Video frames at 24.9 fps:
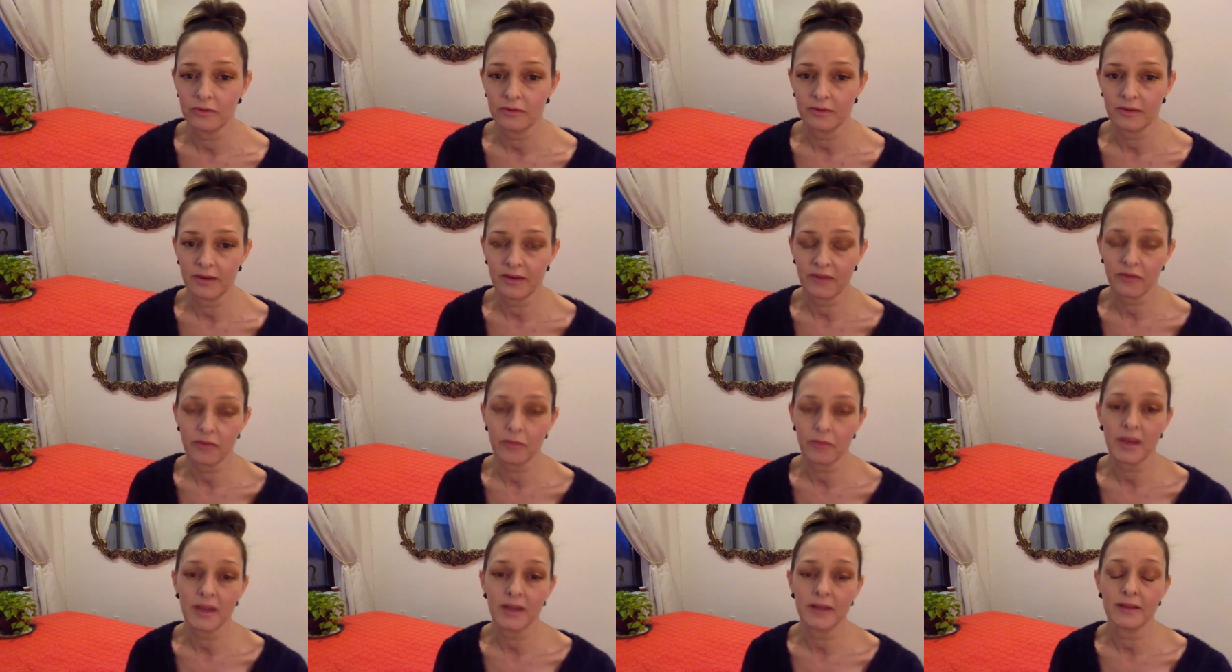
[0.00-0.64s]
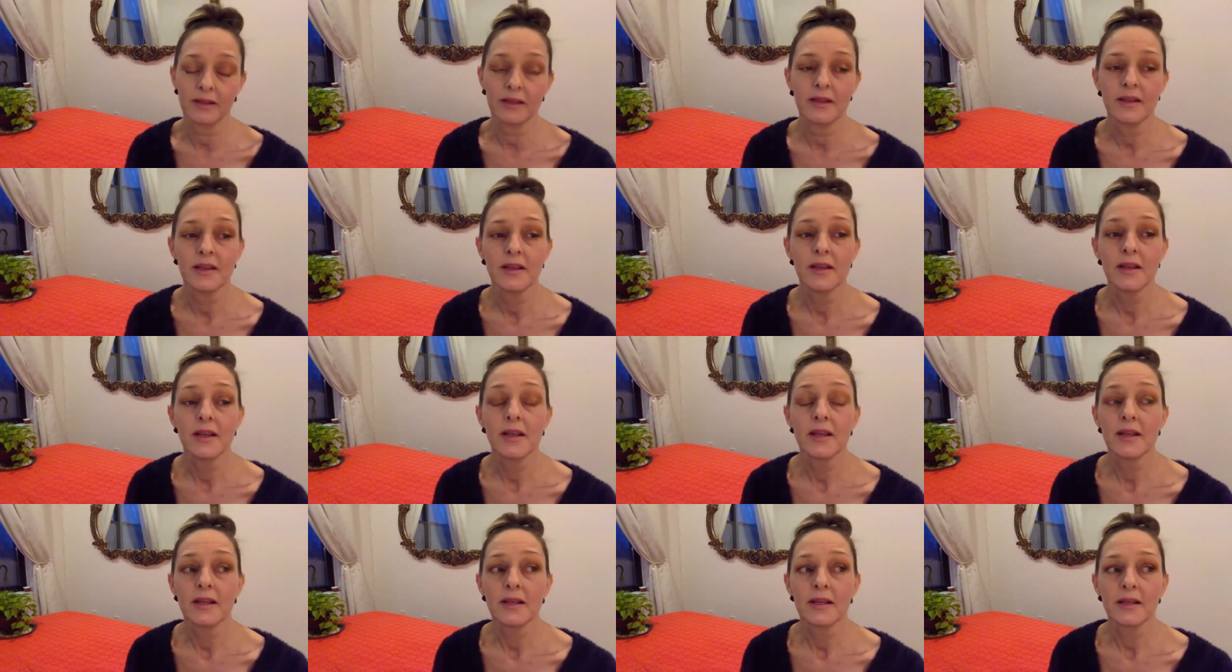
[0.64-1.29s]
Never mind
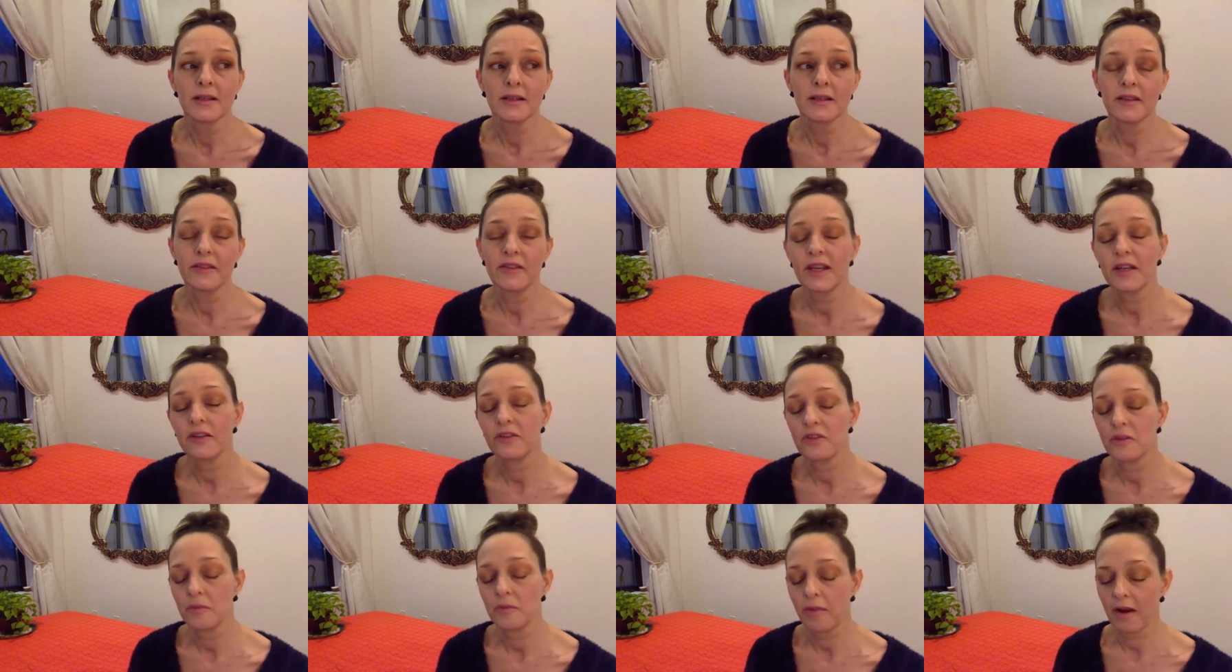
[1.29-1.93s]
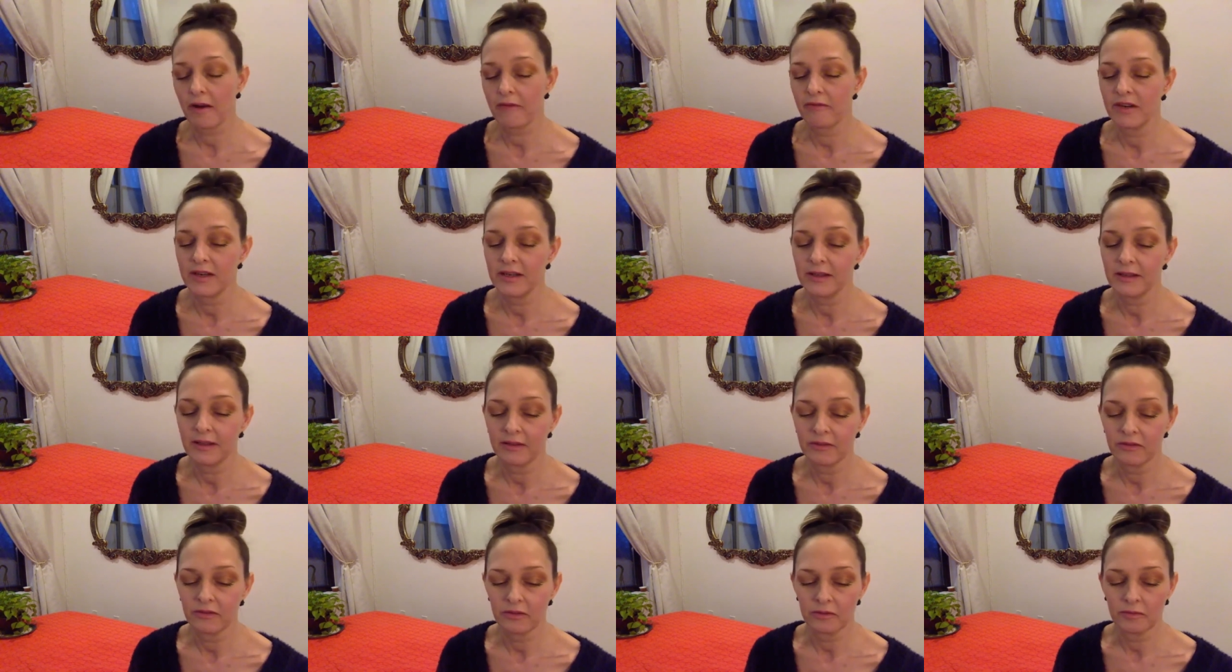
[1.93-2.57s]
living under the poverty
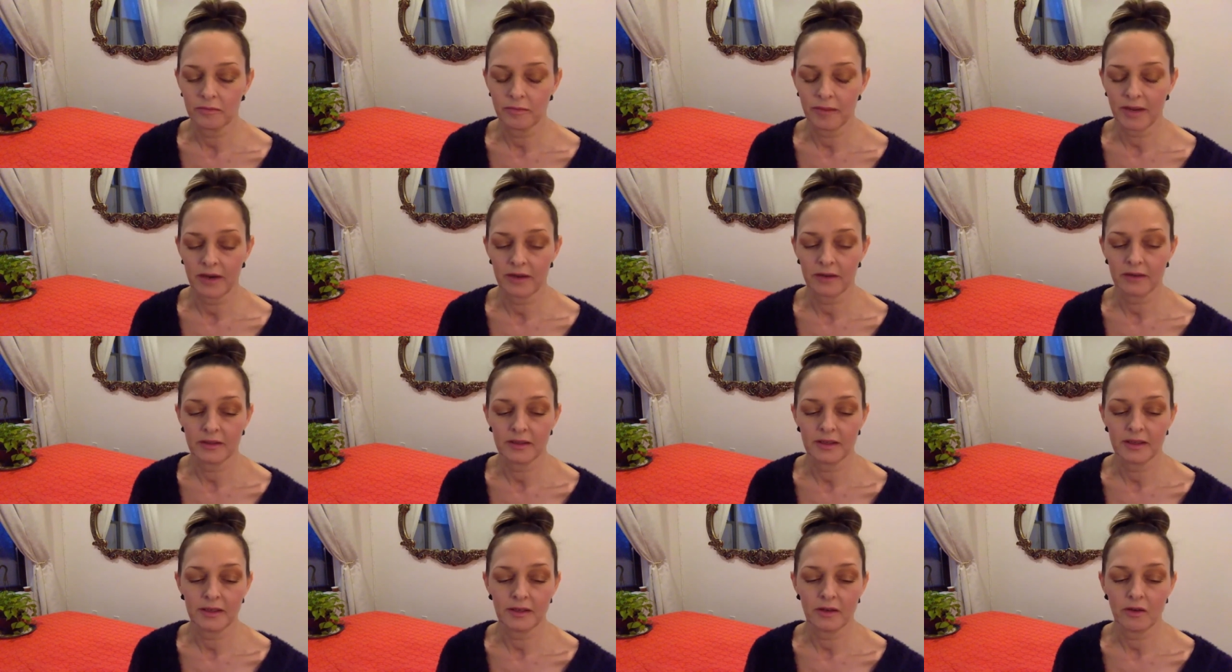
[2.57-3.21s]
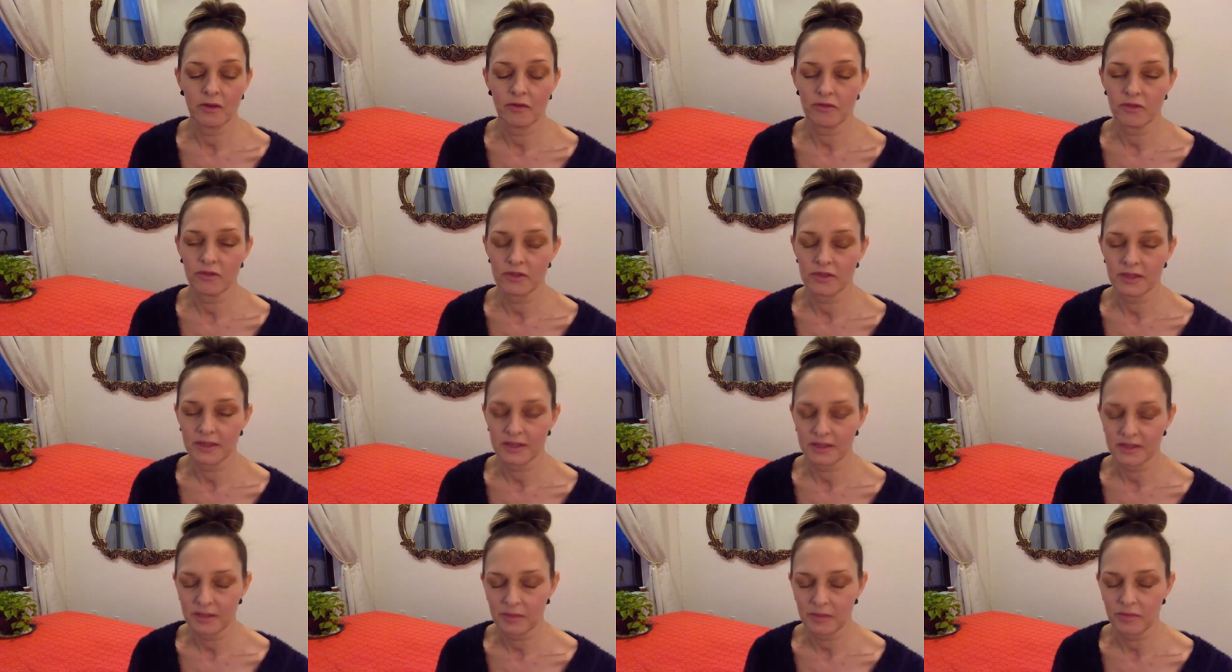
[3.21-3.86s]
level. Apparently over
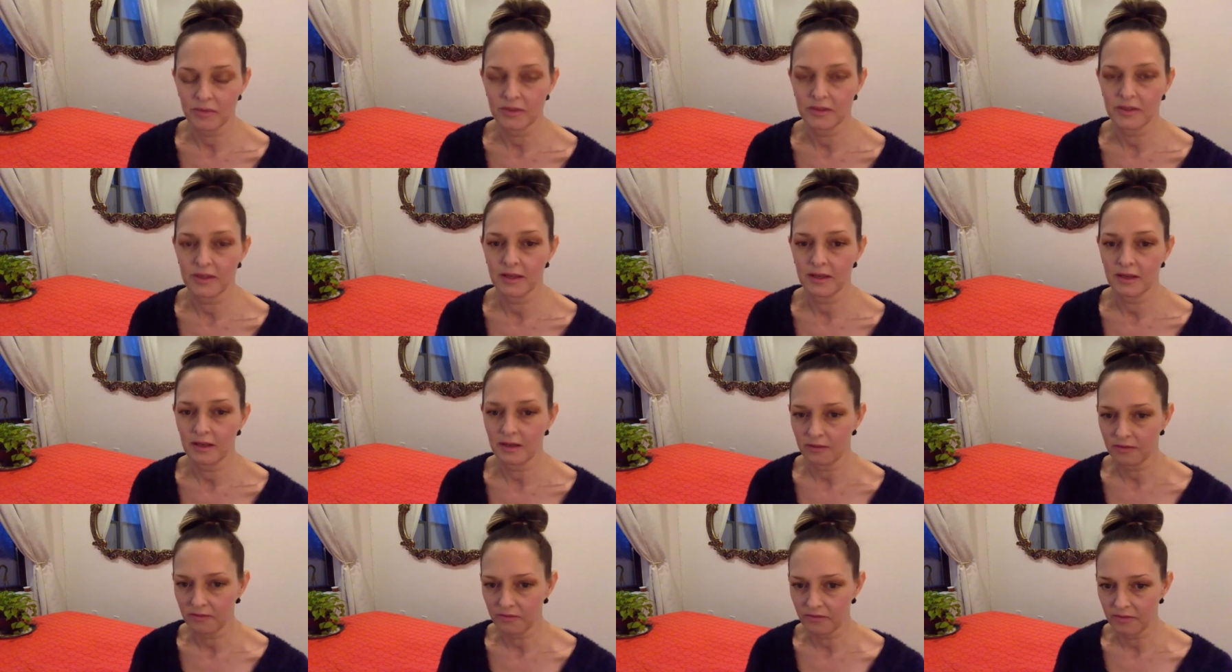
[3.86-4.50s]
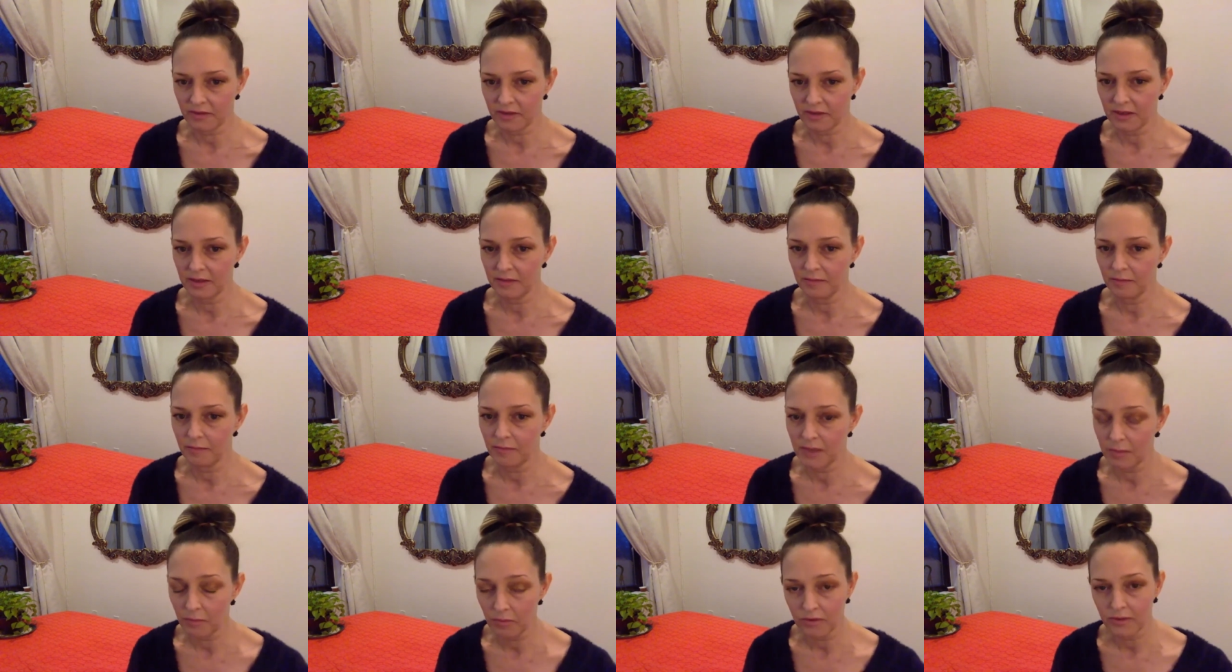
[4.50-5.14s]
60% of the
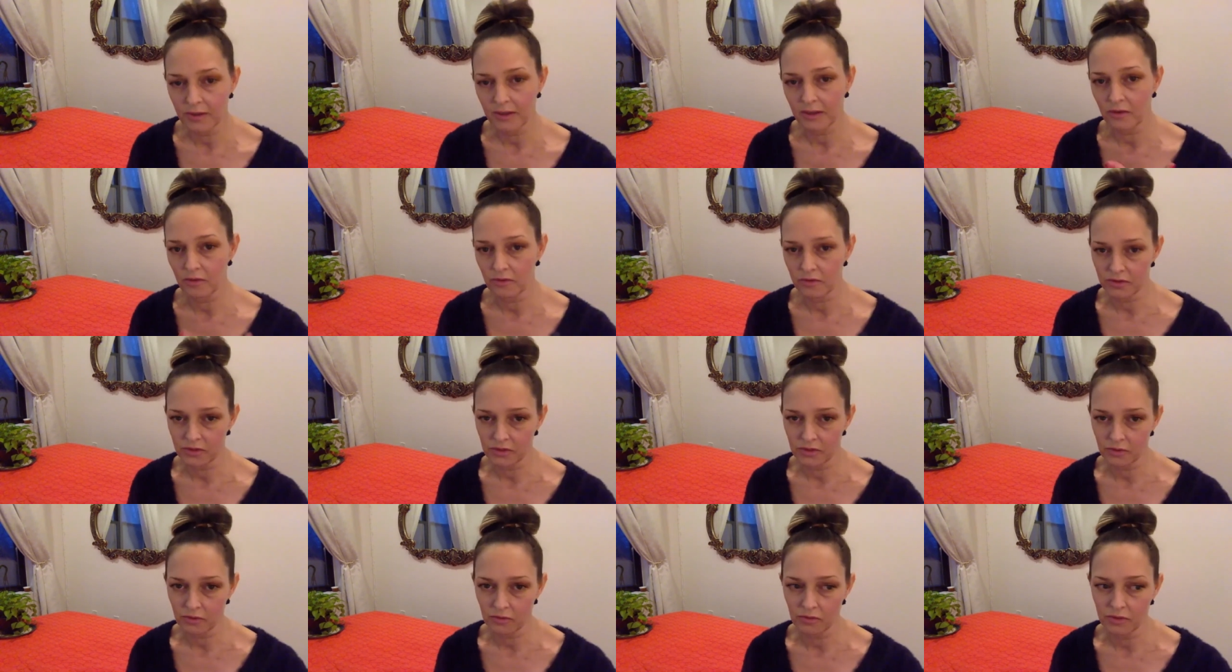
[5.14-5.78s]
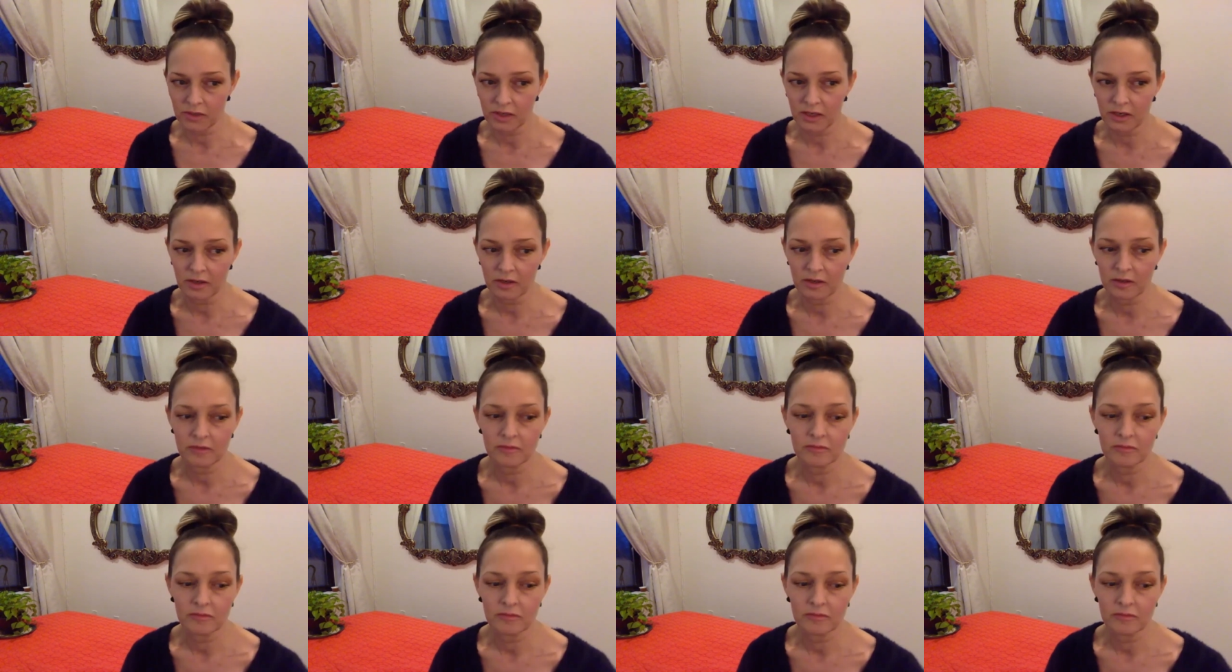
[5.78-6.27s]
people that go to school here,